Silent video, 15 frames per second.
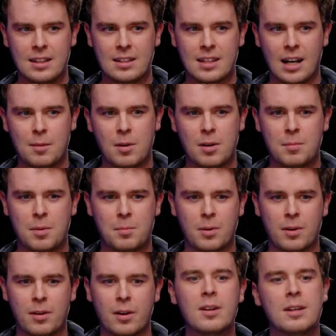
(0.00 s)
the time, I
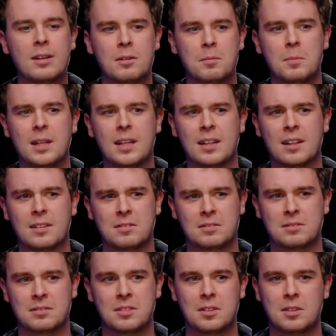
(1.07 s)
remember
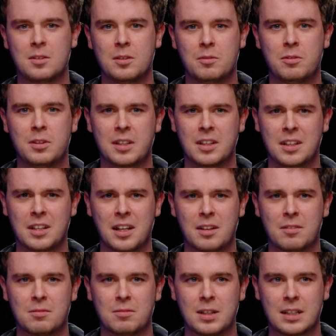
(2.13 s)
feeling kind
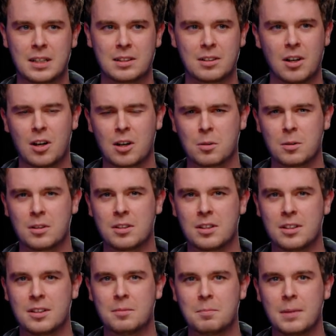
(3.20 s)
of like awkward
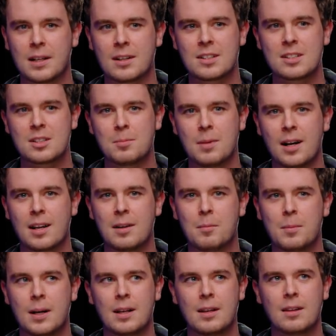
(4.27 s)
and embarrassed about it, but